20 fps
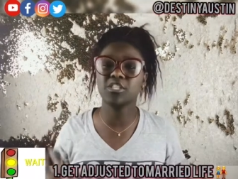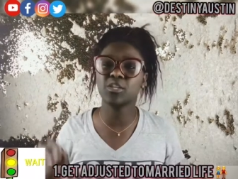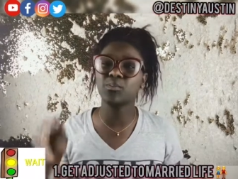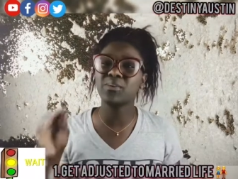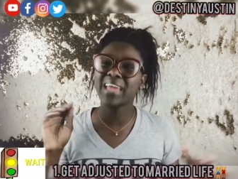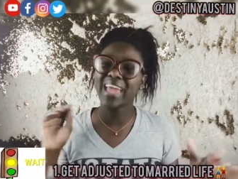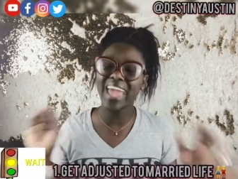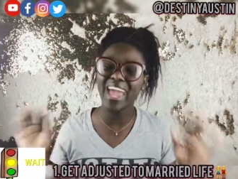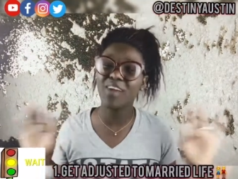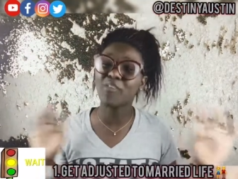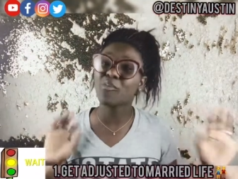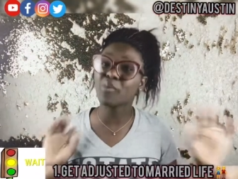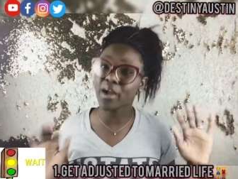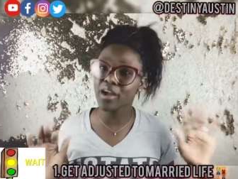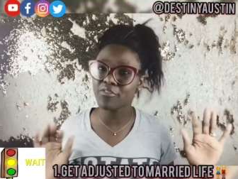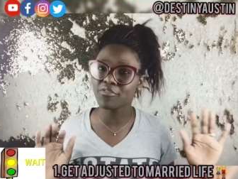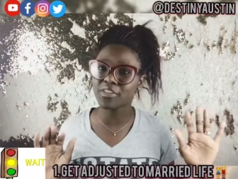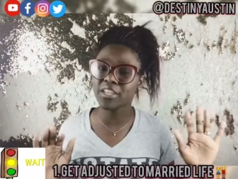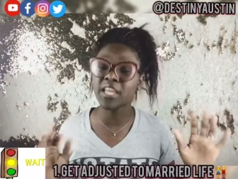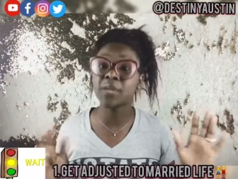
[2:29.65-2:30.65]
So we had
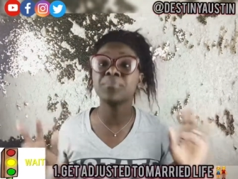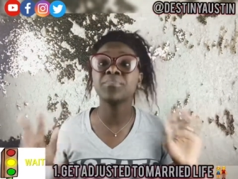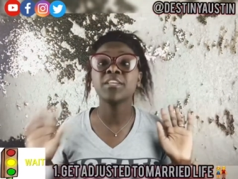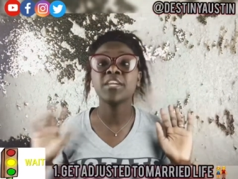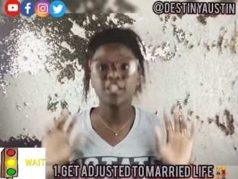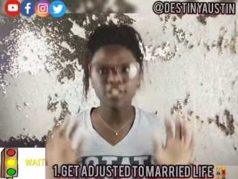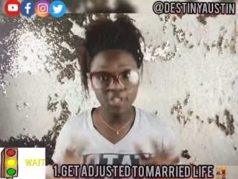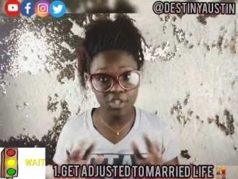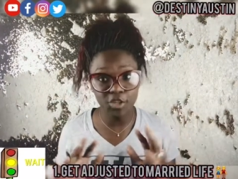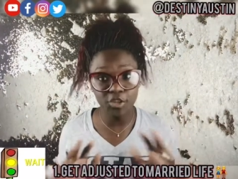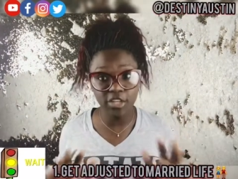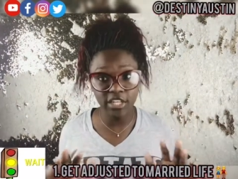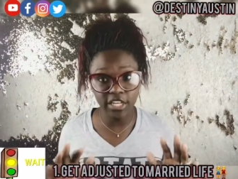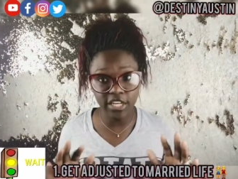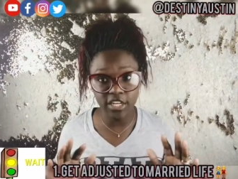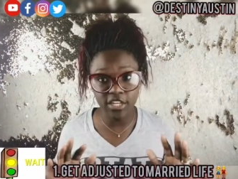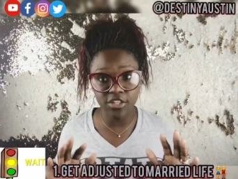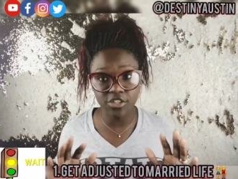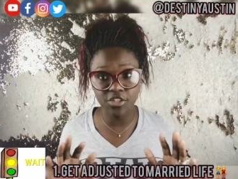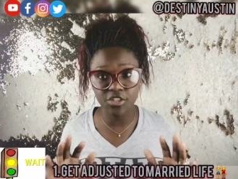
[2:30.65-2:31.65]
roughly two
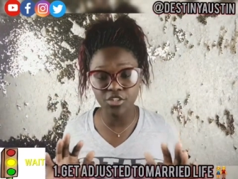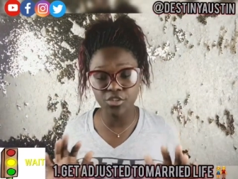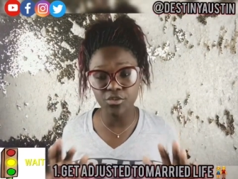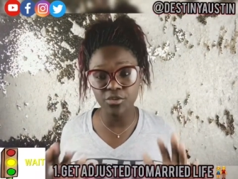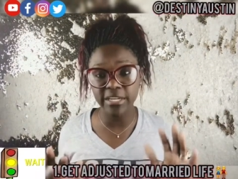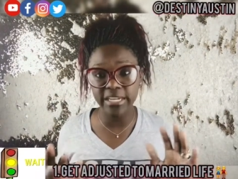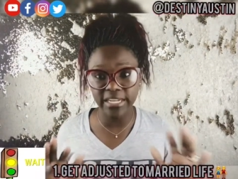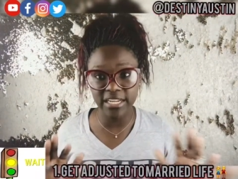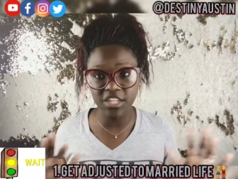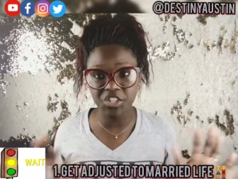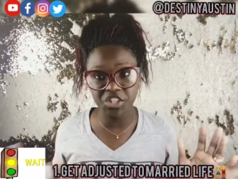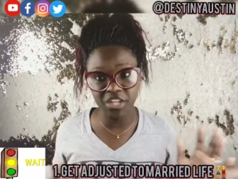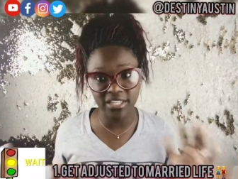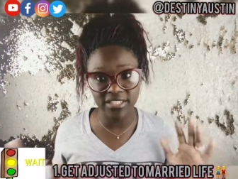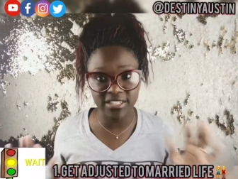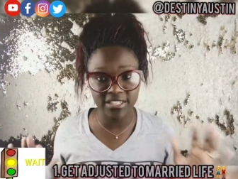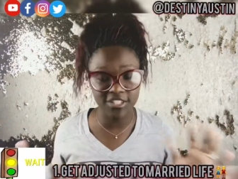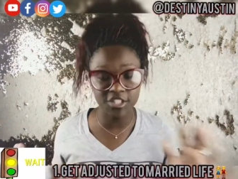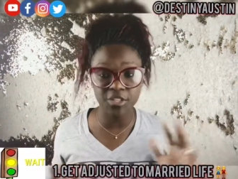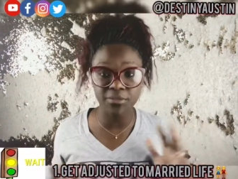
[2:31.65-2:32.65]
years to get
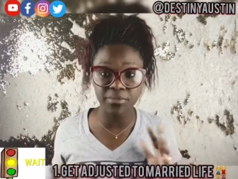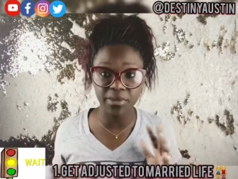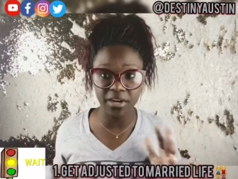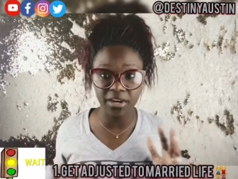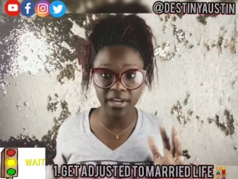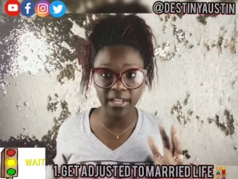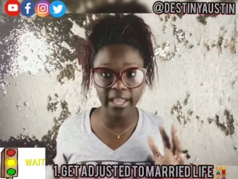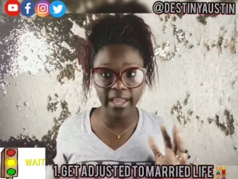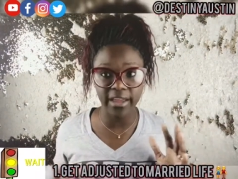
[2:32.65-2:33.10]
adjusted to married